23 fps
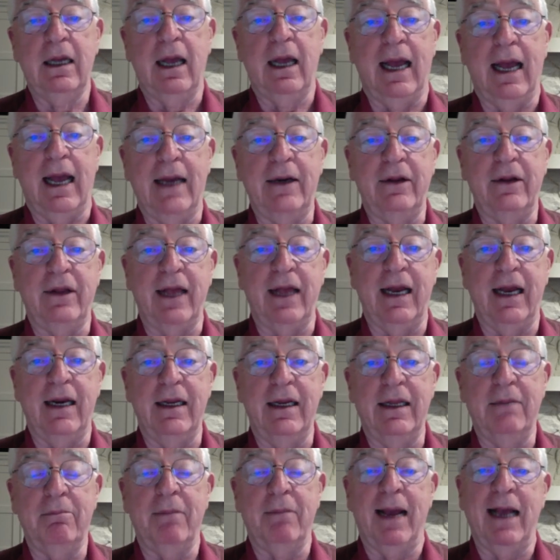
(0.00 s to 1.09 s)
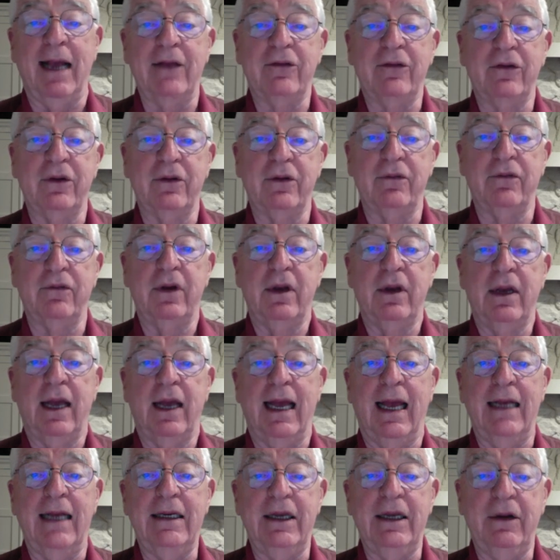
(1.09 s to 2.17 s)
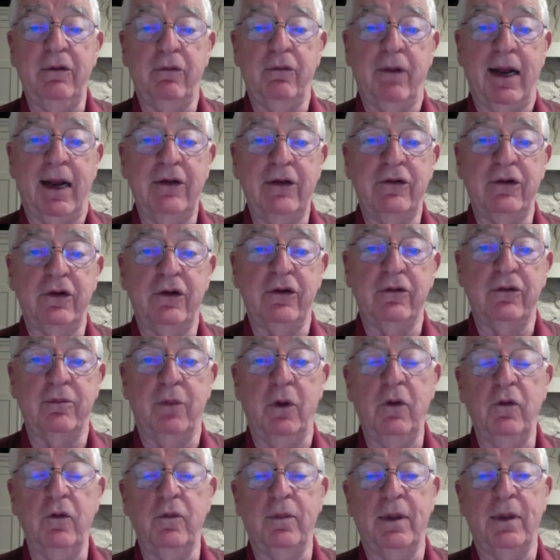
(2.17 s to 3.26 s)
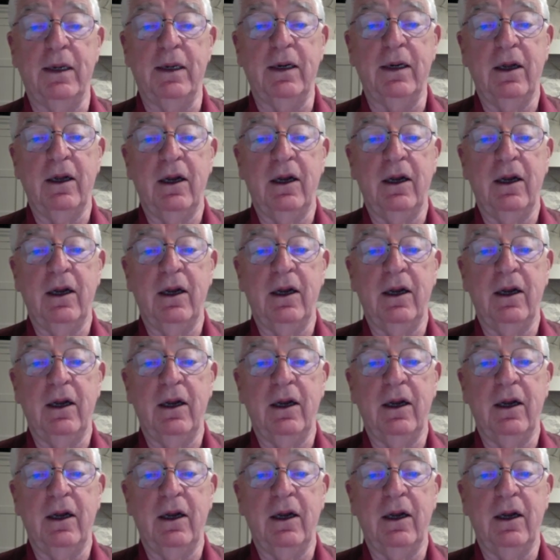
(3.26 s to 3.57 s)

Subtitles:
And then the massive anti-racist movement